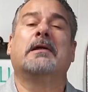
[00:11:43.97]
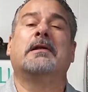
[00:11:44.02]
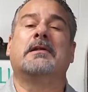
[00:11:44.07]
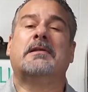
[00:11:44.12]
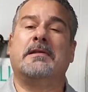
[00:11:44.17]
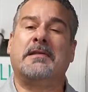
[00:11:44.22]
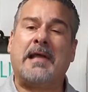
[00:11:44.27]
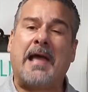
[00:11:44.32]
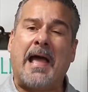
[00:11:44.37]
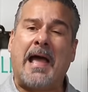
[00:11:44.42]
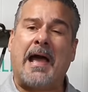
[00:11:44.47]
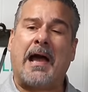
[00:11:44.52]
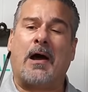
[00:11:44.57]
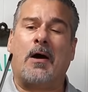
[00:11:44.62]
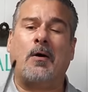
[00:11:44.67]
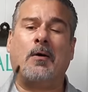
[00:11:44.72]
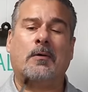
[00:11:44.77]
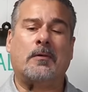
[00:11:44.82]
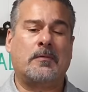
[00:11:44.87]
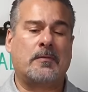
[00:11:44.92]

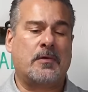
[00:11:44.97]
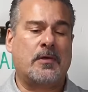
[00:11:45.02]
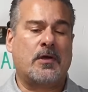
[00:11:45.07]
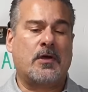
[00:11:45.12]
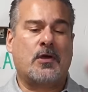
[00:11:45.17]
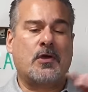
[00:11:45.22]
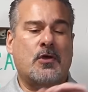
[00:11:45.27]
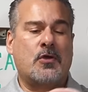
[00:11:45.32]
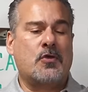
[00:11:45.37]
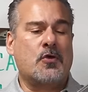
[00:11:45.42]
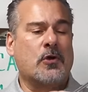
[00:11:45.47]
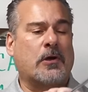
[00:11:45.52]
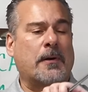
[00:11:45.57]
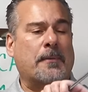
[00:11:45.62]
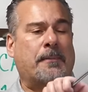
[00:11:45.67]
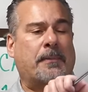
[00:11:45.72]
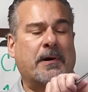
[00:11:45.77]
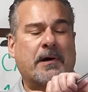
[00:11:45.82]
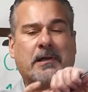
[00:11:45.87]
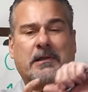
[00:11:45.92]
now you
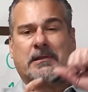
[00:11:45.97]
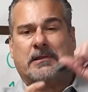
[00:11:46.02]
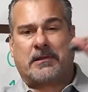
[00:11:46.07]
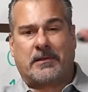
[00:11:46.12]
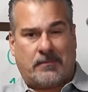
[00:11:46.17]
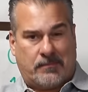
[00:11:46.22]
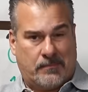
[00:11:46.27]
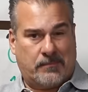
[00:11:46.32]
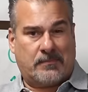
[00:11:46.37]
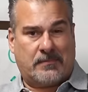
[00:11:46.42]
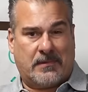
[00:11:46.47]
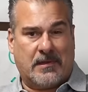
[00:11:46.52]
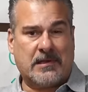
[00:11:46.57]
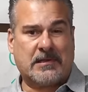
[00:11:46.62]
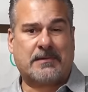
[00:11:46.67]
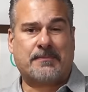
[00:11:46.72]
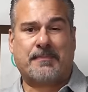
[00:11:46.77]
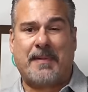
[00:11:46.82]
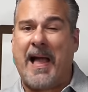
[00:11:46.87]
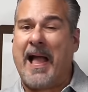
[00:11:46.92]
could put
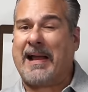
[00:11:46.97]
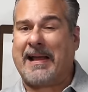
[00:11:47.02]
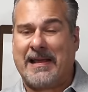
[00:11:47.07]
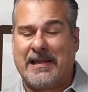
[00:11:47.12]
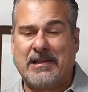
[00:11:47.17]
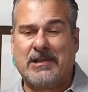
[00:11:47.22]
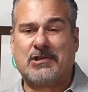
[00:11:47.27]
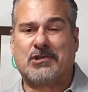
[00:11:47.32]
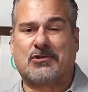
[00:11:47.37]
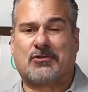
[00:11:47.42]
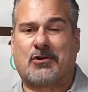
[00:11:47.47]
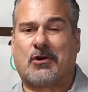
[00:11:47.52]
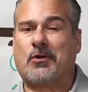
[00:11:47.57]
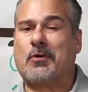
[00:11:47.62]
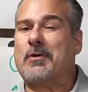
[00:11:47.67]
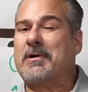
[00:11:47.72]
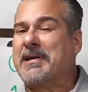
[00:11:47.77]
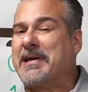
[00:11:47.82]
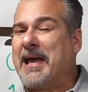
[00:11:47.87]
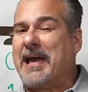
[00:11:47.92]
this back in the
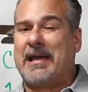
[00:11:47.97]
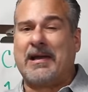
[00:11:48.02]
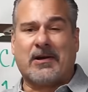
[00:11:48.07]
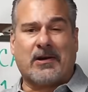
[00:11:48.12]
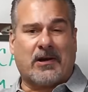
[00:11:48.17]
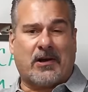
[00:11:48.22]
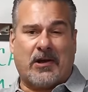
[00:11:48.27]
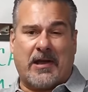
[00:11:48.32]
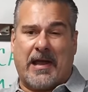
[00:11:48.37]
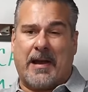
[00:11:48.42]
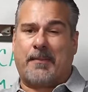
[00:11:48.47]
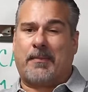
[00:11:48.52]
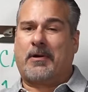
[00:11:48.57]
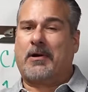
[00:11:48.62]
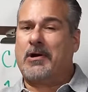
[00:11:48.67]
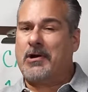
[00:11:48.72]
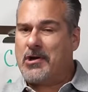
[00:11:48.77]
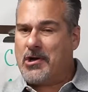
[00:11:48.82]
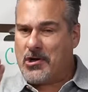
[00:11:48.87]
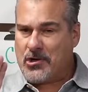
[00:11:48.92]
screw, get your
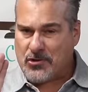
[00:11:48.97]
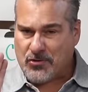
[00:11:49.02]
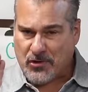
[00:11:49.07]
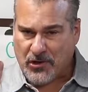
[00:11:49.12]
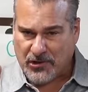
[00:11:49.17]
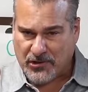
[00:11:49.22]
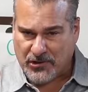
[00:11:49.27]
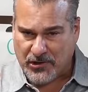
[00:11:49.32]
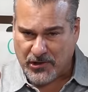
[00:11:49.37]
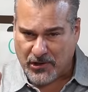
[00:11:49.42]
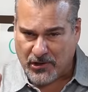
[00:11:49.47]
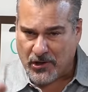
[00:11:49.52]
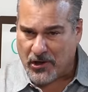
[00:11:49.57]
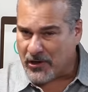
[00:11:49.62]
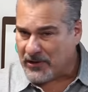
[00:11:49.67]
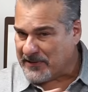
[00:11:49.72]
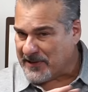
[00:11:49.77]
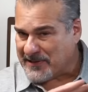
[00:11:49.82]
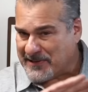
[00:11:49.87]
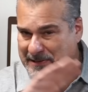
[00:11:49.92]
hammer, trusty
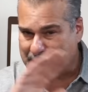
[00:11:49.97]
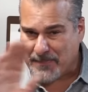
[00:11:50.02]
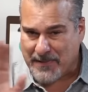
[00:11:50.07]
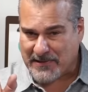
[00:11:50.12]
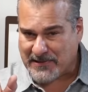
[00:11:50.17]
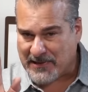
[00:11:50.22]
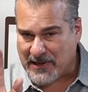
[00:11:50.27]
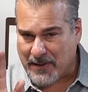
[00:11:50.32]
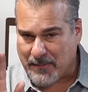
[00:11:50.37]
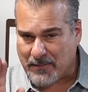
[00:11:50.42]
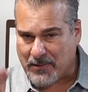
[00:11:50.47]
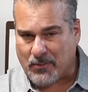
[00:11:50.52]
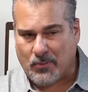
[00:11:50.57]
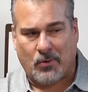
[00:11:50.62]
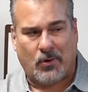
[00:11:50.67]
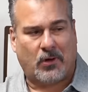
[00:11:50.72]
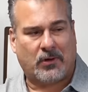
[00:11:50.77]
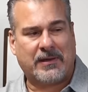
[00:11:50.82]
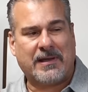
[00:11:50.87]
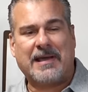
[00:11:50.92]
cook, that's the best hammer in the
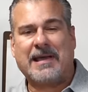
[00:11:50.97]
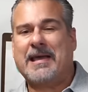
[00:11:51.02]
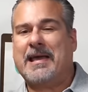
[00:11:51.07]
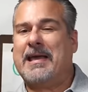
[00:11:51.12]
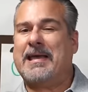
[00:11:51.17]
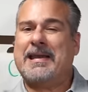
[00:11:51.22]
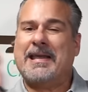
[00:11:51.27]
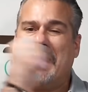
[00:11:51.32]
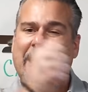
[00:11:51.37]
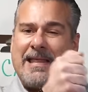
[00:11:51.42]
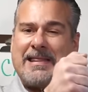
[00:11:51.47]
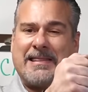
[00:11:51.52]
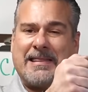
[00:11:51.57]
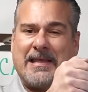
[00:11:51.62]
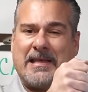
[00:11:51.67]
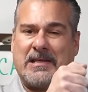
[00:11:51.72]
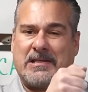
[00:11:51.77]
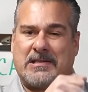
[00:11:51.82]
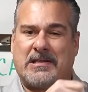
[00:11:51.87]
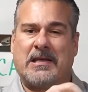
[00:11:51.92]
world, and hit
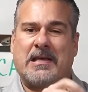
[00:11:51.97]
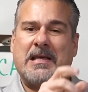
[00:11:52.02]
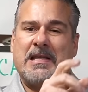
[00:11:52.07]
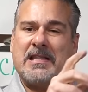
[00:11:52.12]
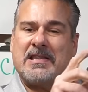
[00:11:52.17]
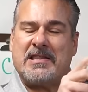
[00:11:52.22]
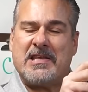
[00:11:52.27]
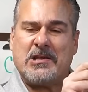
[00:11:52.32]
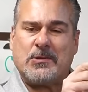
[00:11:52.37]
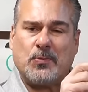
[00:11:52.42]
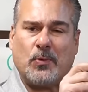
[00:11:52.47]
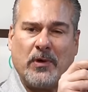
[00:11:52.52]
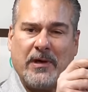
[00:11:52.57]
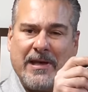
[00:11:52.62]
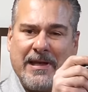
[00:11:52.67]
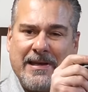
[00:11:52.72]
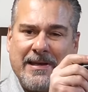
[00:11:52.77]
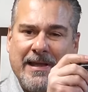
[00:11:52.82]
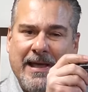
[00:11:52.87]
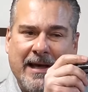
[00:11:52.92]
this. This will
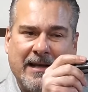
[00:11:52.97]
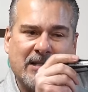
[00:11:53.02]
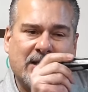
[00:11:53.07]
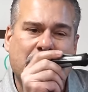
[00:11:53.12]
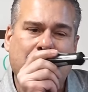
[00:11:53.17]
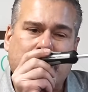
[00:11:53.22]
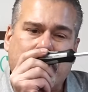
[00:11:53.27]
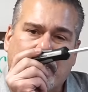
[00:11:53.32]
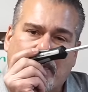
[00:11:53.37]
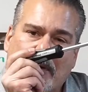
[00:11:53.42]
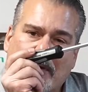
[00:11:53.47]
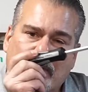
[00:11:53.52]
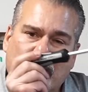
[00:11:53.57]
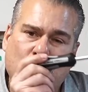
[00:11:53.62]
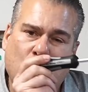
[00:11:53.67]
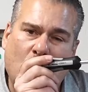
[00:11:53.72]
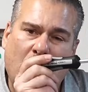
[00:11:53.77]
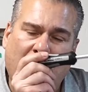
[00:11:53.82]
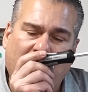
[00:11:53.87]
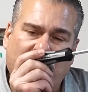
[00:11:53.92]
index
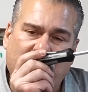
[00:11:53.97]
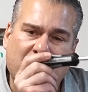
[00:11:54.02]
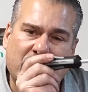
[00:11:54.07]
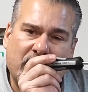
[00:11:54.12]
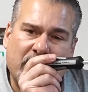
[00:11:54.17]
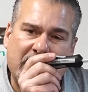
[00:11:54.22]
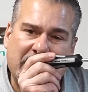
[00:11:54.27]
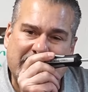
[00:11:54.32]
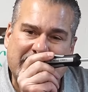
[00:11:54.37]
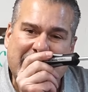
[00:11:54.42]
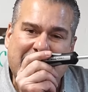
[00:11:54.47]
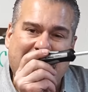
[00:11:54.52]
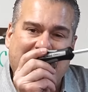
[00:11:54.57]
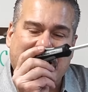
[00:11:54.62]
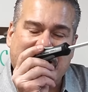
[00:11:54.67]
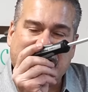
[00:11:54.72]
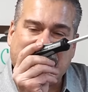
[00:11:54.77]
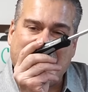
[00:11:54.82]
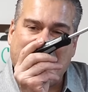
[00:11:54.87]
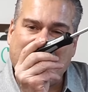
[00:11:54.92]
12 degrees
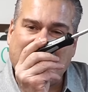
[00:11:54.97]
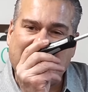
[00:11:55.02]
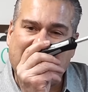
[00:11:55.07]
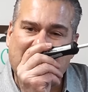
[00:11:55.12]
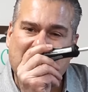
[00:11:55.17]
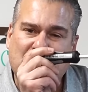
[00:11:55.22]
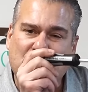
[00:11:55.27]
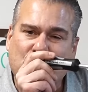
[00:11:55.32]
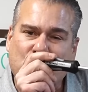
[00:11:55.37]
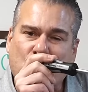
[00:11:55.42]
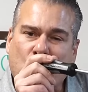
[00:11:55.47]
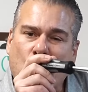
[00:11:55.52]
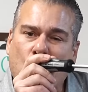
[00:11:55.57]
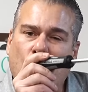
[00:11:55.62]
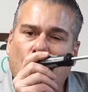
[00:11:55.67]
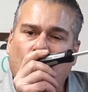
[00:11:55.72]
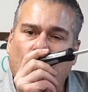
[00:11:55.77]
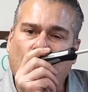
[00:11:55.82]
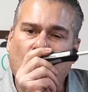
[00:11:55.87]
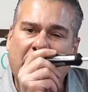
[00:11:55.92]
and take that screw
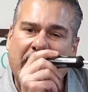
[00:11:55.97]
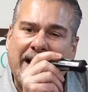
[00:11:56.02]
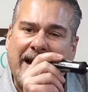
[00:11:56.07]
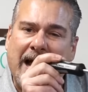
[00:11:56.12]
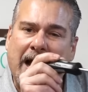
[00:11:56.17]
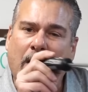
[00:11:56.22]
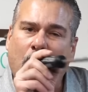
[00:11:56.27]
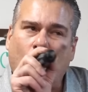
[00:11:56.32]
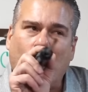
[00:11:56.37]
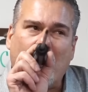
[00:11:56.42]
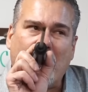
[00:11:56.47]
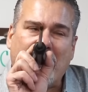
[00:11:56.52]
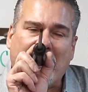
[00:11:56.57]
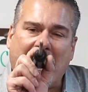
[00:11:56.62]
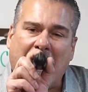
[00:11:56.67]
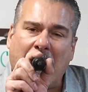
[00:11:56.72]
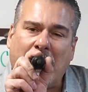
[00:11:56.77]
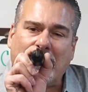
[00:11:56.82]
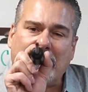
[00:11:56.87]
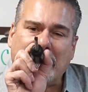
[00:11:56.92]
right out
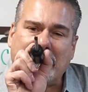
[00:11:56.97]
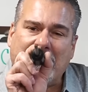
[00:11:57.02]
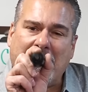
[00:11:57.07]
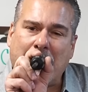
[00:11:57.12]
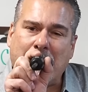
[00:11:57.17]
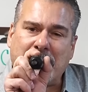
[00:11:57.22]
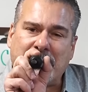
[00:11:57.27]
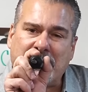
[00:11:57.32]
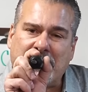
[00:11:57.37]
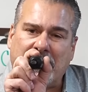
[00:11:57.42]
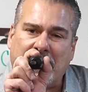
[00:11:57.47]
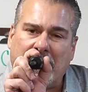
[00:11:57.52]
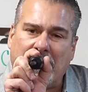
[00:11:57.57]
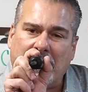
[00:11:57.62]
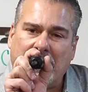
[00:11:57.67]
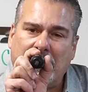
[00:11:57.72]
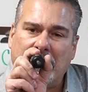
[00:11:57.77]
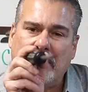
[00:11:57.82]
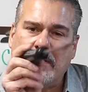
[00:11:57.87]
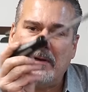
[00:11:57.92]
without damaging it.